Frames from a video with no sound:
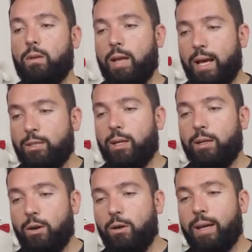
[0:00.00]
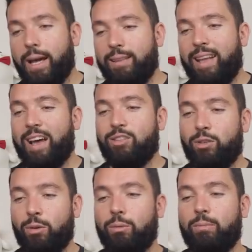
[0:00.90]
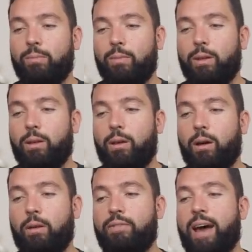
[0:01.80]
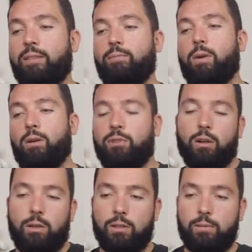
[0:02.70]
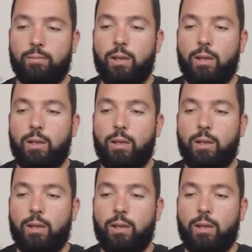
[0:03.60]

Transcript: Actually, go get -u of that, of logrus.